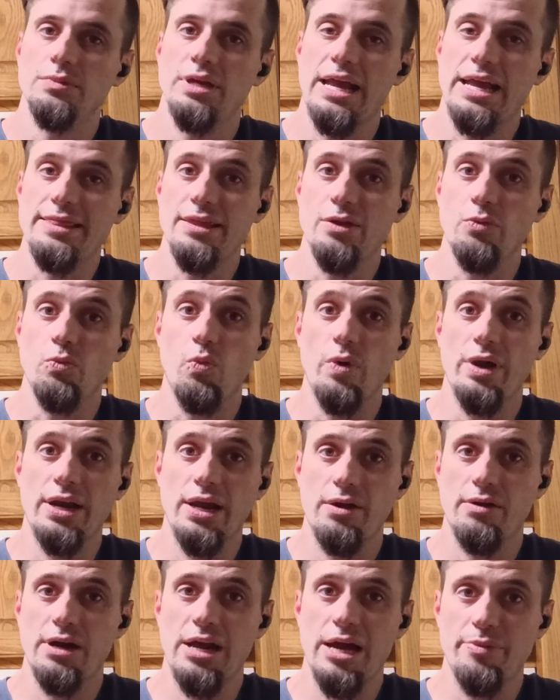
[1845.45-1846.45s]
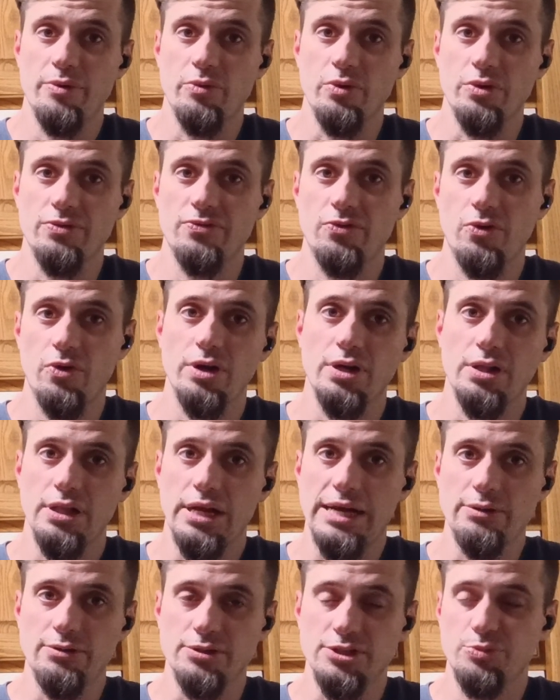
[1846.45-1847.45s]
And then when I wrap it with foil,
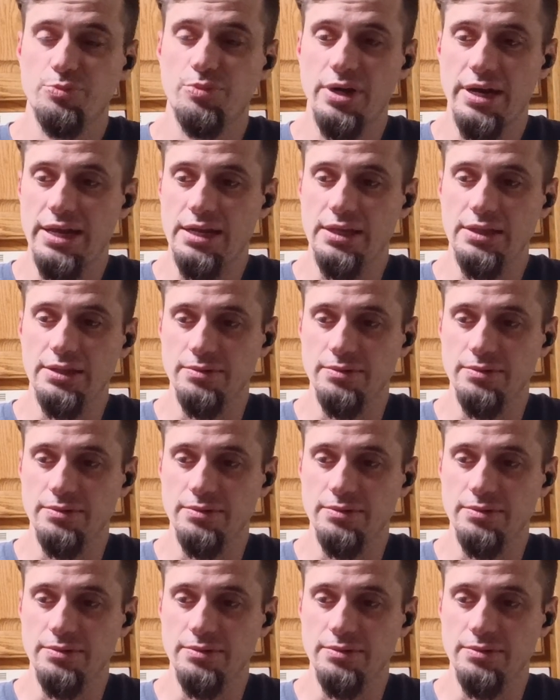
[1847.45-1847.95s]
I will spray